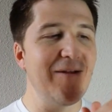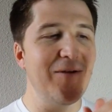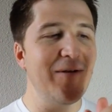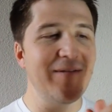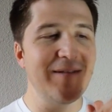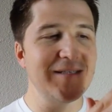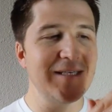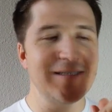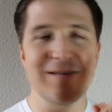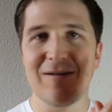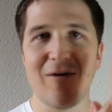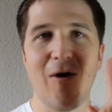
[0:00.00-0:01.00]
They're, this
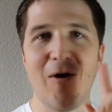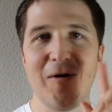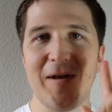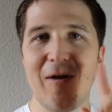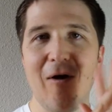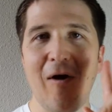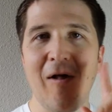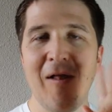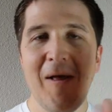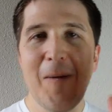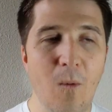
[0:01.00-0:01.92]
isn't hard at all.